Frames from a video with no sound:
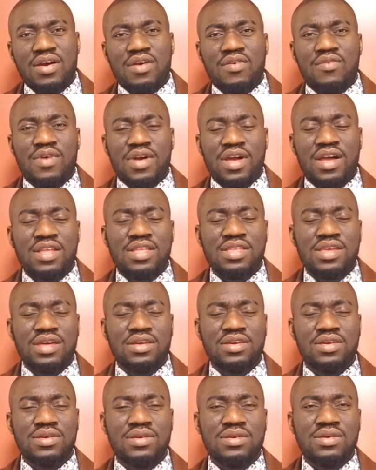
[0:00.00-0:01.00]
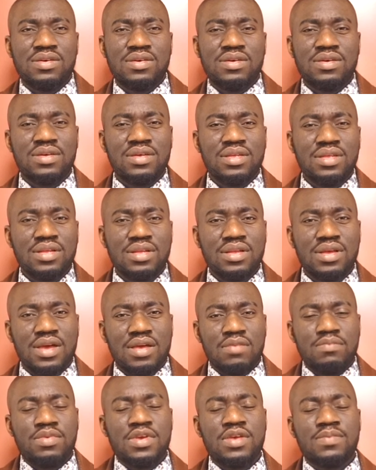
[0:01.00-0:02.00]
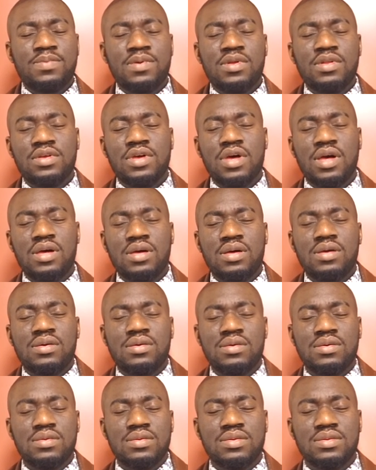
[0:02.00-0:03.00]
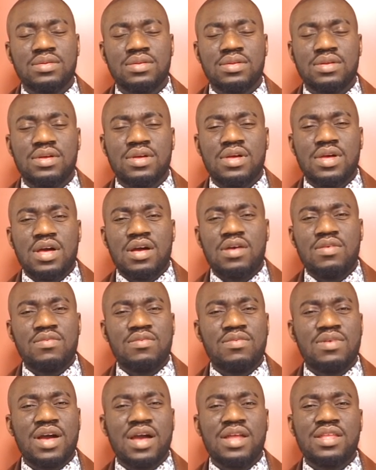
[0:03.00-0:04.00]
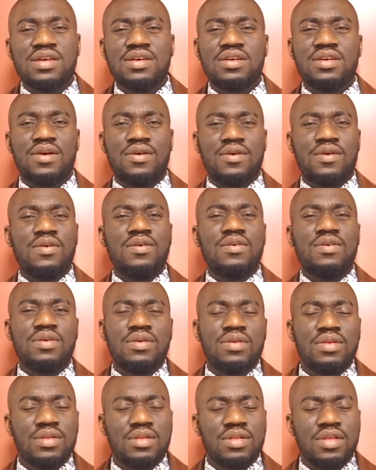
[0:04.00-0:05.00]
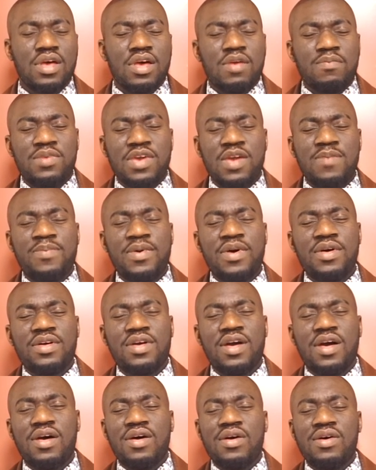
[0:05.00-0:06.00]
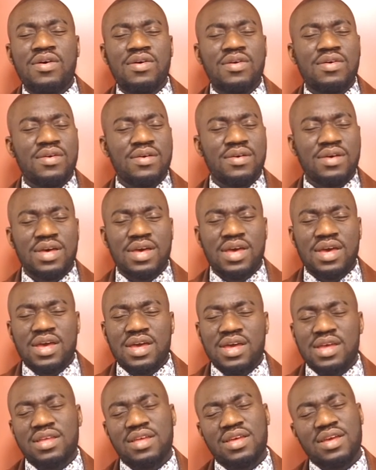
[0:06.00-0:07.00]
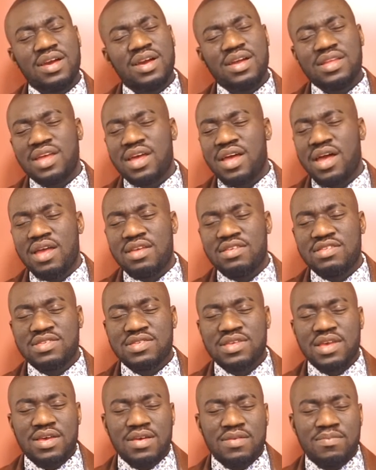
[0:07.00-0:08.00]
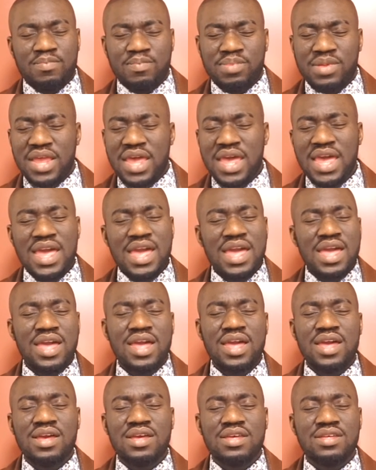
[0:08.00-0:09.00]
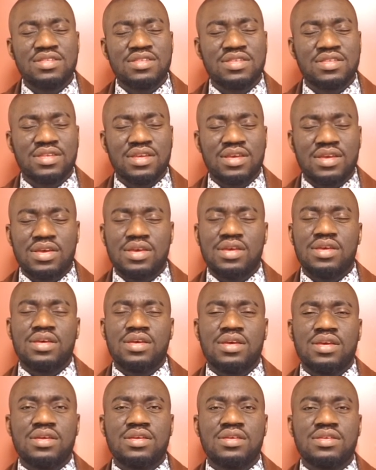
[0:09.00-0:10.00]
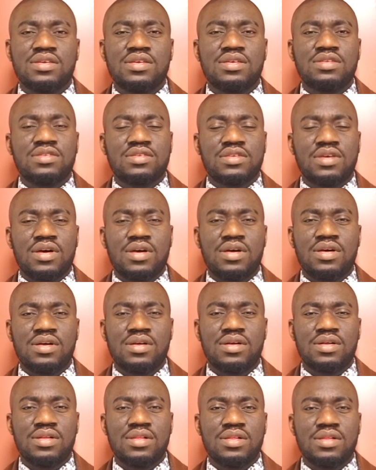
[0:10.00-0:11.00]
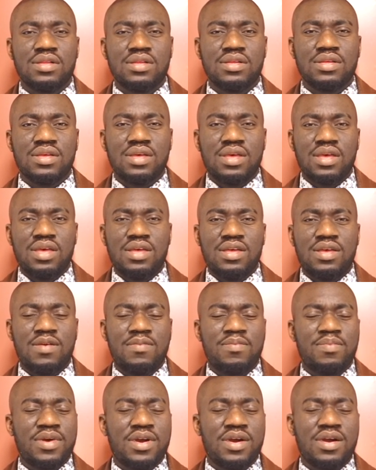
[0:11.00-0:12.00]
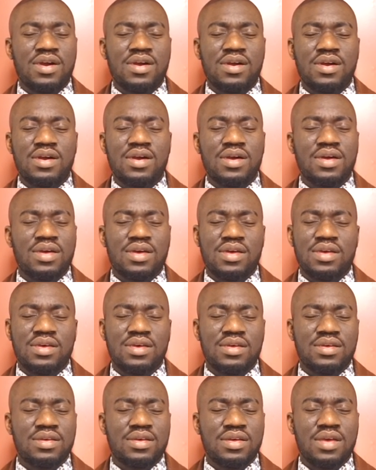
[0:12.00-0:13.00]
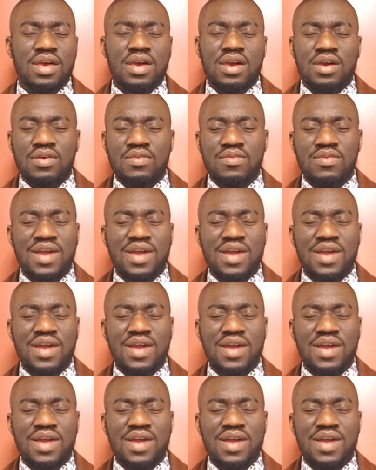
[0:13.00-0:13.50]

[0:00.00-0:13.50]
where the good people go, where the good people go. And as place is called a paradise.